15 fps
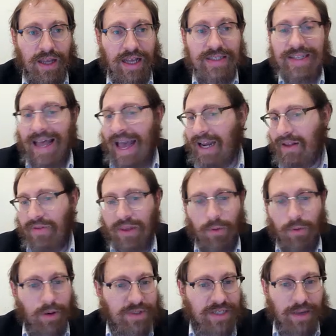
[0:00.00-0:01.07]
Is anything
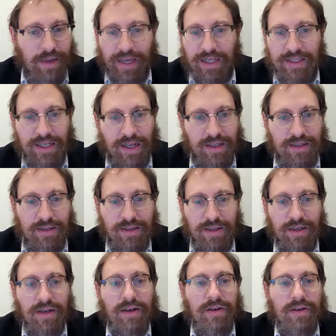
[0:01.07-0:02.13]
what I'm saying making sense?
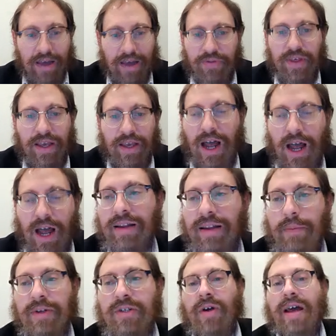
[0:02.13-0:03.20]
I think not.
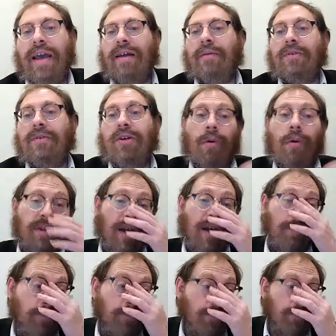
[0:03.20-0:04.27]
Let me try again. Let me try one more
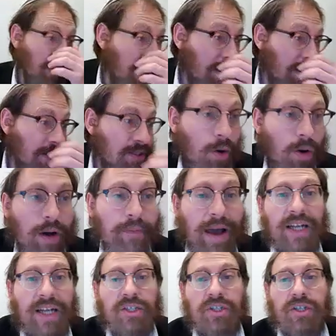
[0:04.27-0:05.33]
time. So
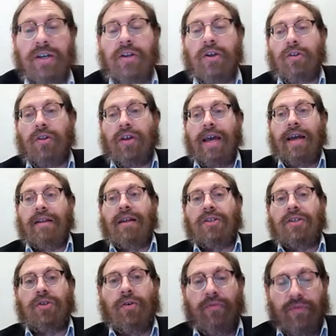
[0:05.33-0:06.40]
imagine you're looking at a
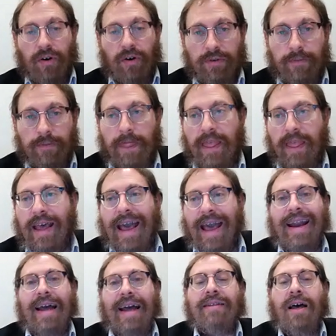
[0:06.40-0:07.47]
touch-tone phone
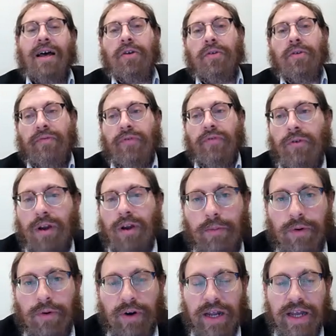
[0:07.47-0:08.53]
and I tell you the phone
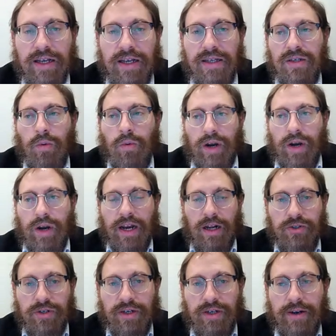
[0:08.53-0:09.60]
number is one eight
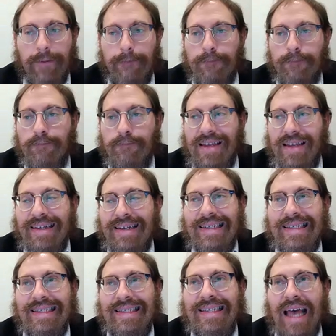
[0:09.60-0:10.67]
hundred
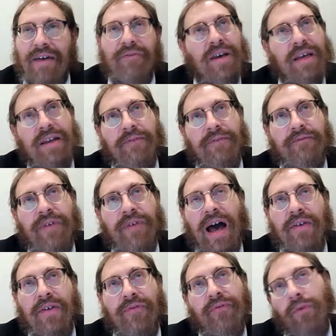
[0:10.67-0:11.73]
seven
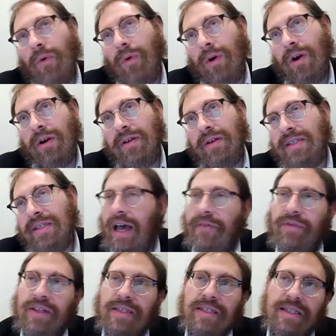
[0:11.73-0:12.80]
five four
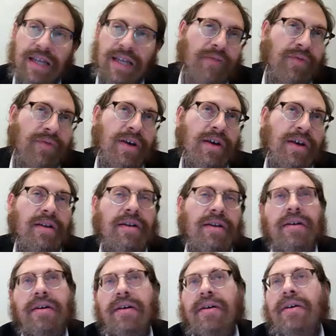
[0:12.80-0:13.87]
seven
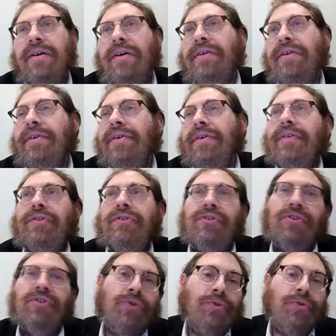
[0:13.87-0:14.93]
seven
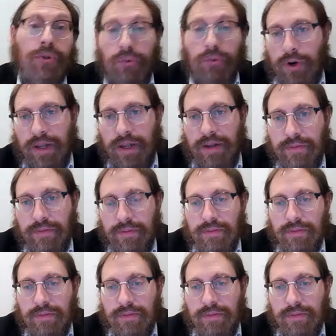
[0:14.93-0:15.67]
two three.